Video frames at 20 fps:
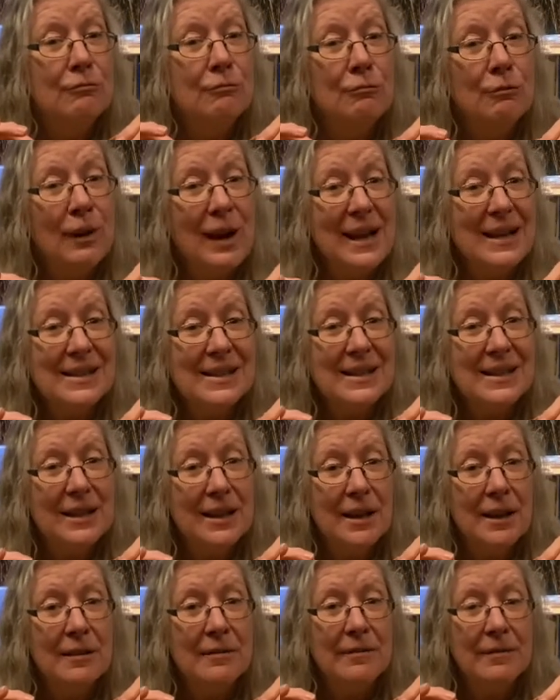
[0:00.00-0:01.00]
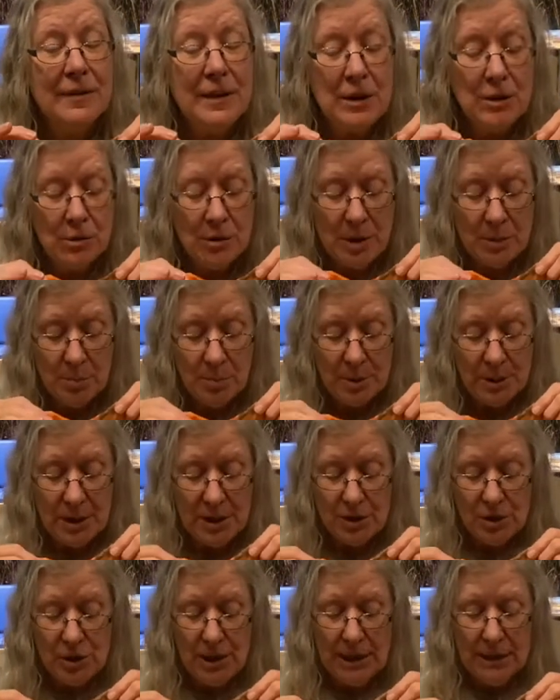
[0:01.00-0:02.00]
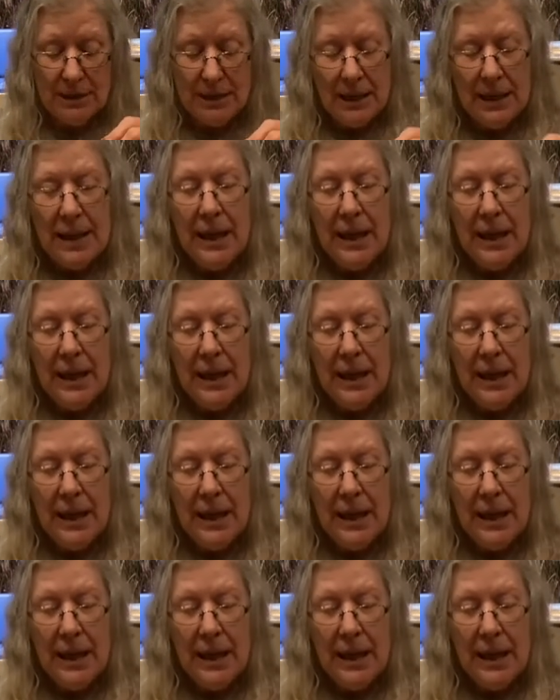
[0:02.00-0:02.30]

rest of the art project.